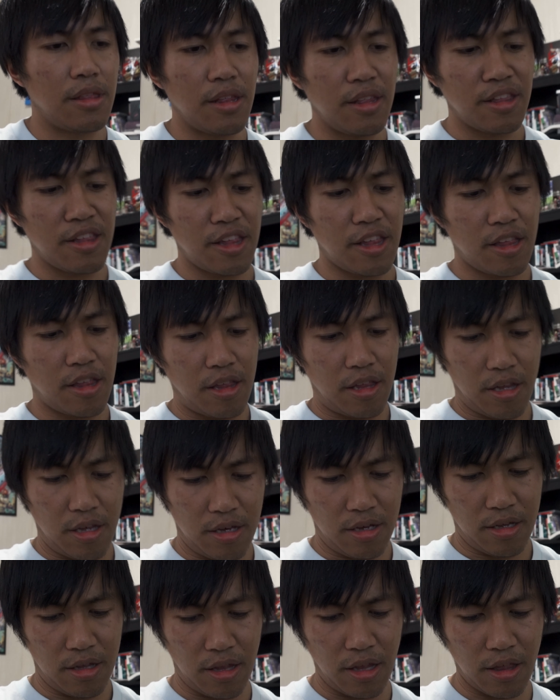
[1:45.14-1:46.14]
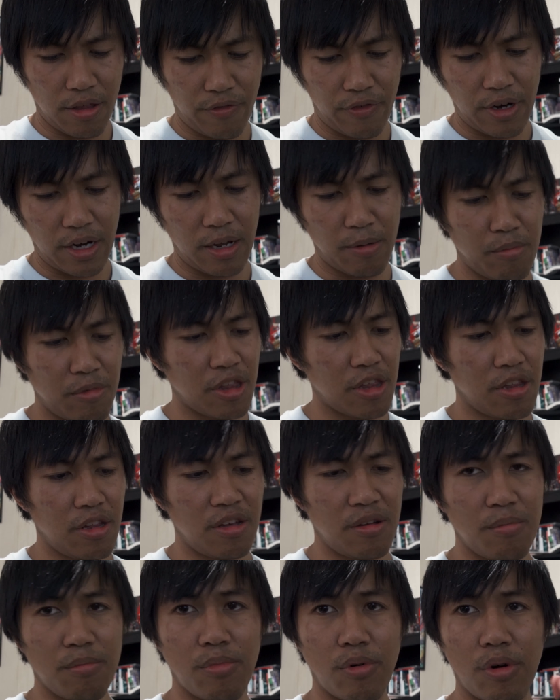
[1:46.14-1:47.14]
this these frames
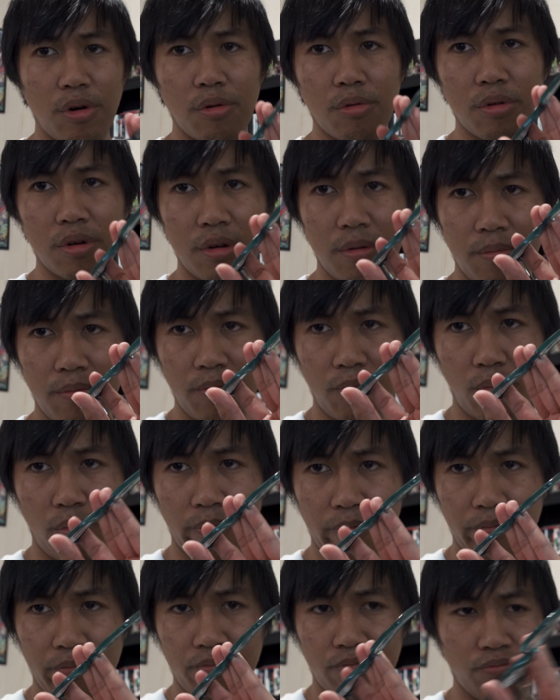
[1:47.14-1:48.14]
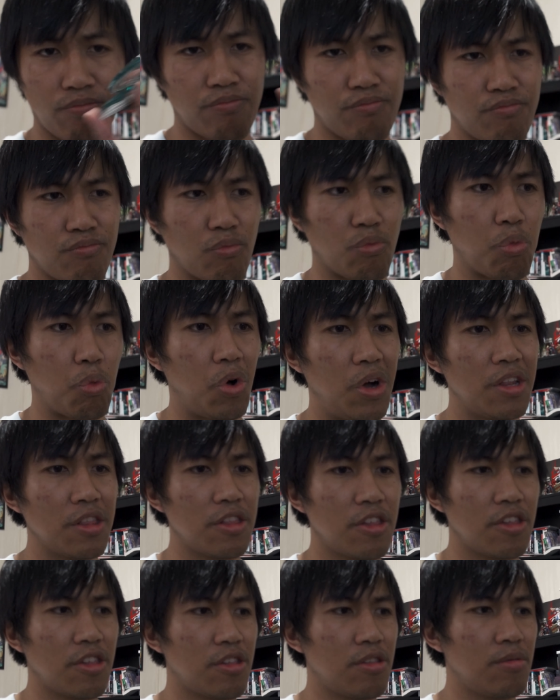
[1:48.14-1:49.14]
broke
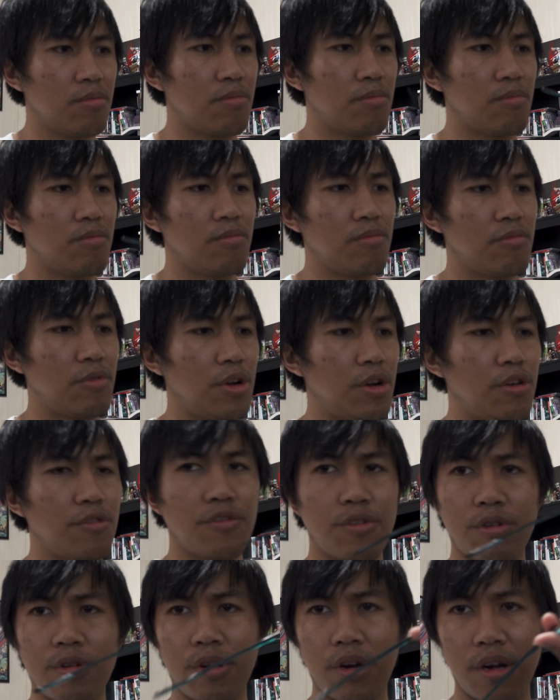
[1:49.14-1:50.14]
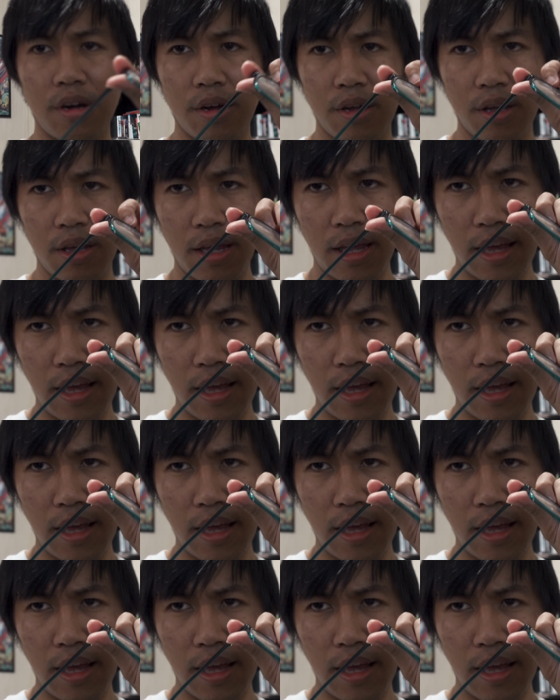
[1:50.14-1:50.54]
once, right over uh,